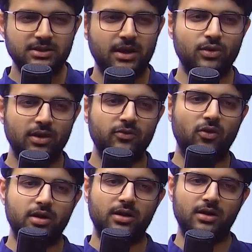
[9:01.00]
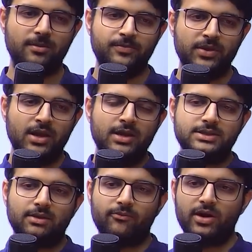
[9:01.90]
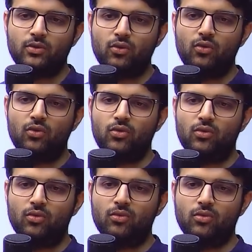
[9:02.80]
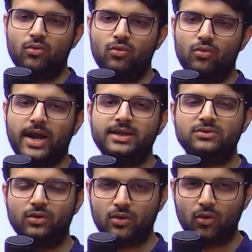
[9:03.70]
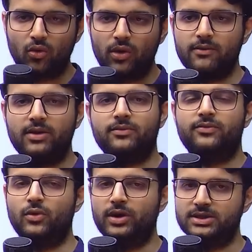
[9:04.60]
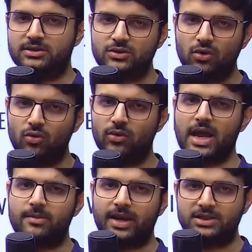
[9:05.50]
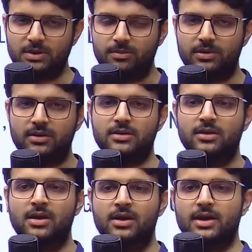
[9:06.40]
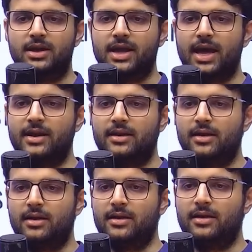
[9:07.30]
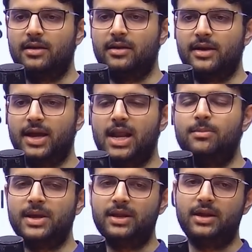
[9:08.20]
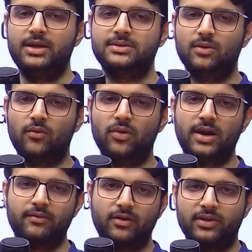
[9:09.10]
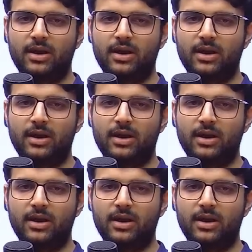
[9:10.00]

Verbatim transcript: They're looking for uh, someone who writes good code, even if though he's slow, can manage people, can help increase the overall level of the